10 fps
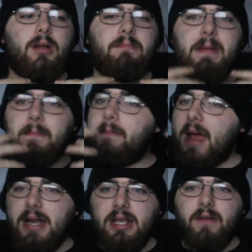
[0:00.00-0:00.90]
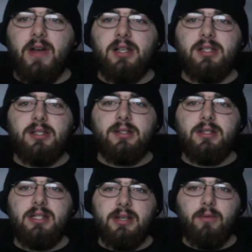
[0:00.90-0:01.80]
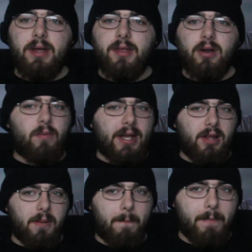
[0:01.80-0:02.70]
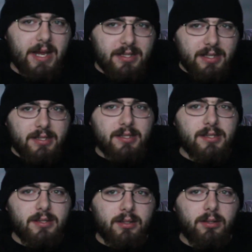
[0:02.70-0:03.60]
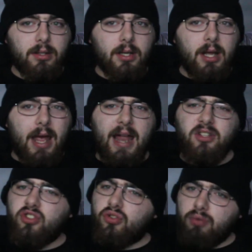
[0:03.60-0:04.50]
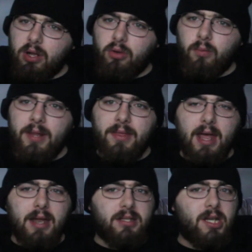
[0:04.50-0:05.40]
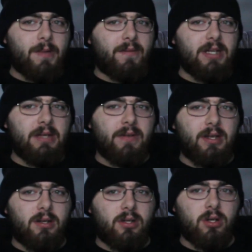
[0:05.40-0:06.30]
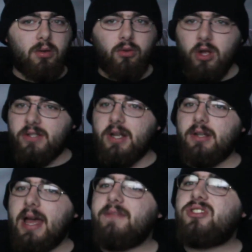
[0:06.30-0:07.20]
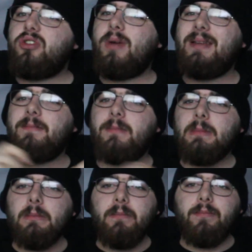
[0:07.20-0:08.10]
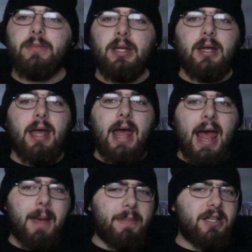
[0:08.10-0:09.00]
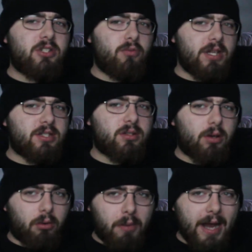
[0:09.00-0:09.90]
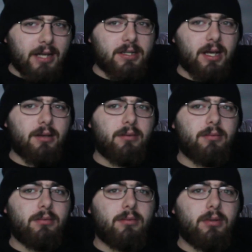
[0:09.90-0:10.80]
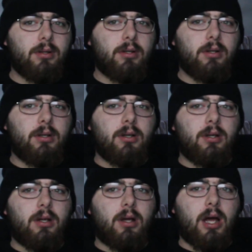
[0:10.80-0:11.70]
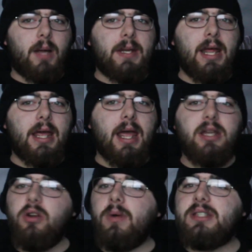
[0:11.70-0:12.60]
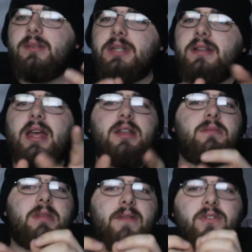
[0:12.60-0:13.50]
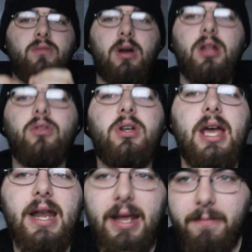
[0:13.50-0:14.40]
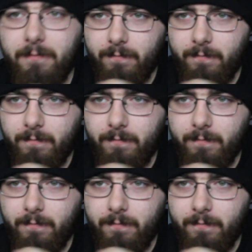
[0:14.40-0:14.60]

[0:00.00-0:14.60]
that many of us deal with on a regular basis and struggle with, and some have even, you know, lost their lives to it, happened to this orangutan. I mean, and you know what? Sometimes, and if you want to look at it,